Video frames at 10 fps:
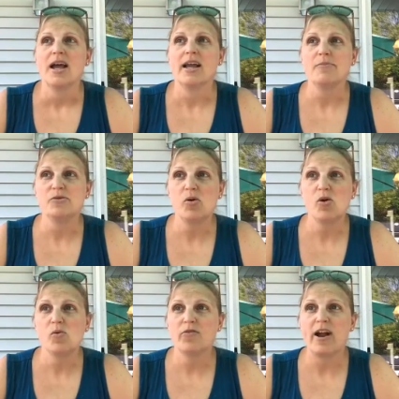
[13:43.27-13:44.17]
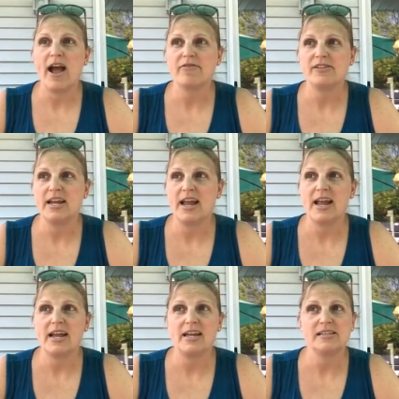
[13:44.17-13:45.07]
kept him home for half a
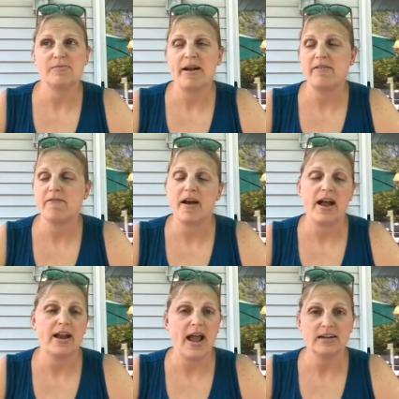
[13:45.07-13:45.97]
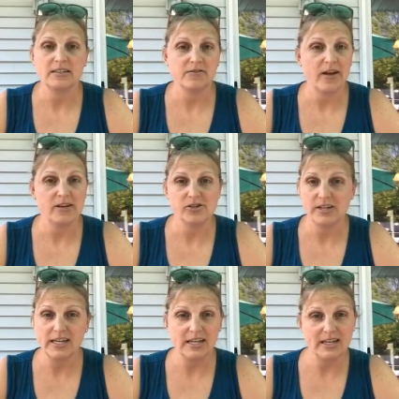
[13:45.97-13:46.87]
day. He's been fine, acting fine,
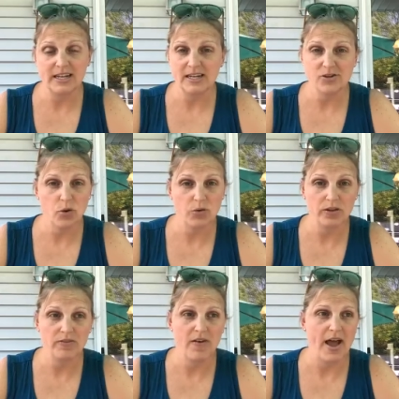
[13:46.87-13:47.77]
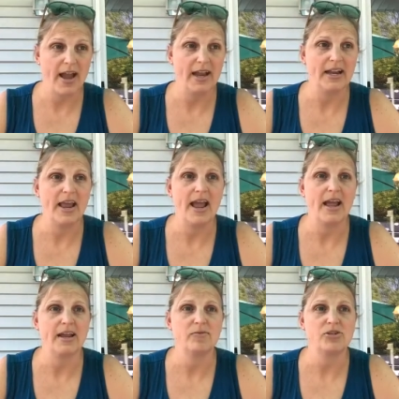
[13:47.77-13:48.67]
drinking and eating totally fine.
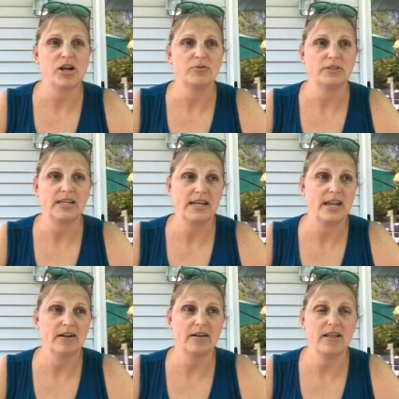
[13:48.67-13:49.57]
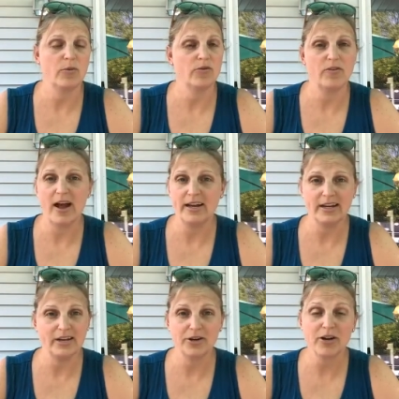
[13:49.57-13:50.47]
And we talked with daycare, and they were fine
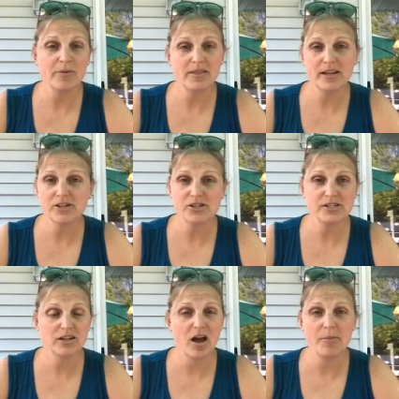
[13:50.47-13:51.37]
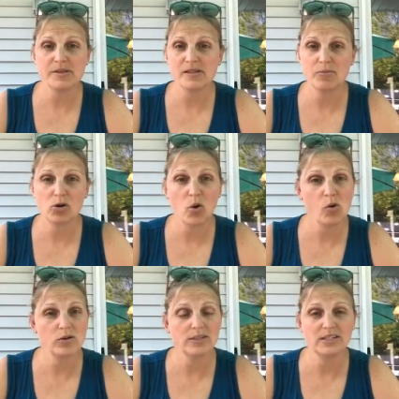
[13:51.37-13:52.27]
and in agreement that it's just a common summer
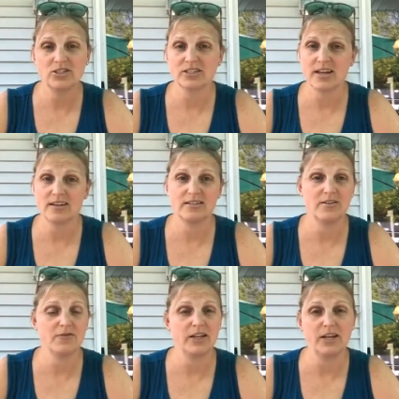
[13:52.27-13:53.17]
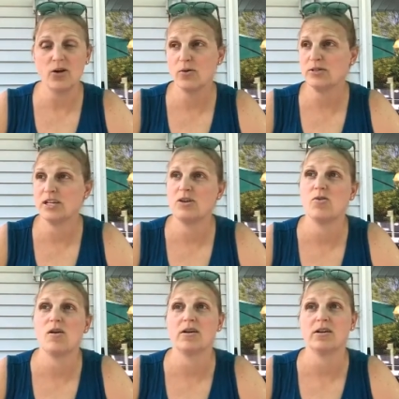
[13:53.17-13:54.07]
cold. He's just got a sniffly nose. He
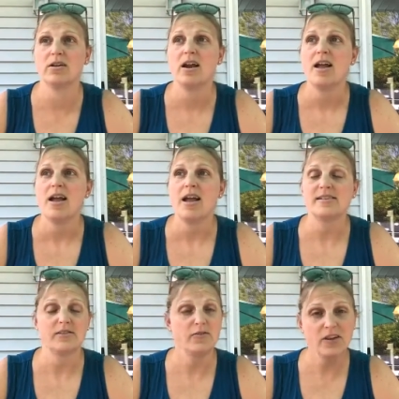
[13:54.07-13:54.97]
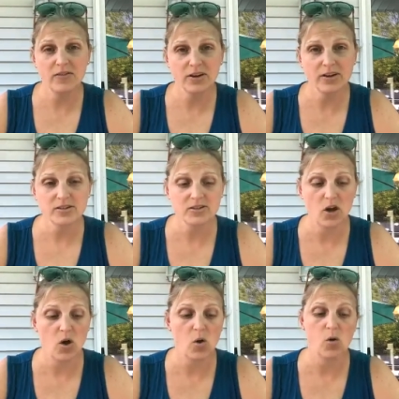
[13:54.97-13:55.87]
no longer has a fever.
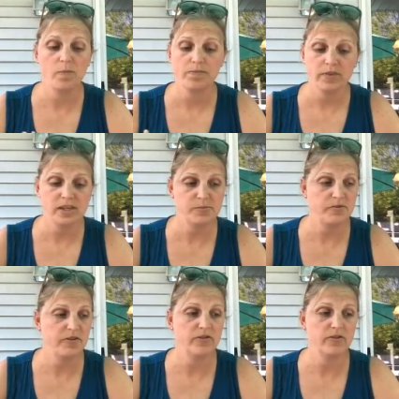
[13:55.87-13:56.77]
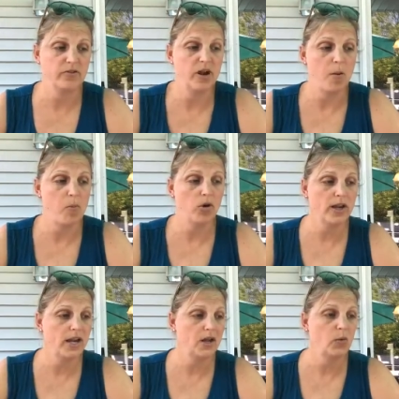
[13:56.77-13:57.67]
So he's been fever-free all
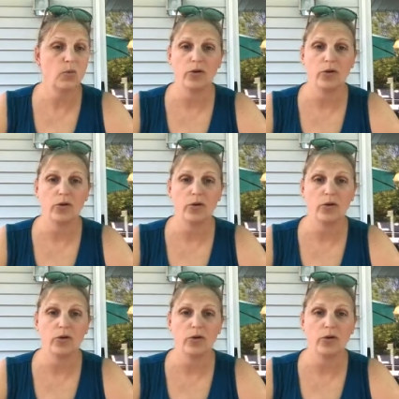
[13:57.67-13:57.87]
morning.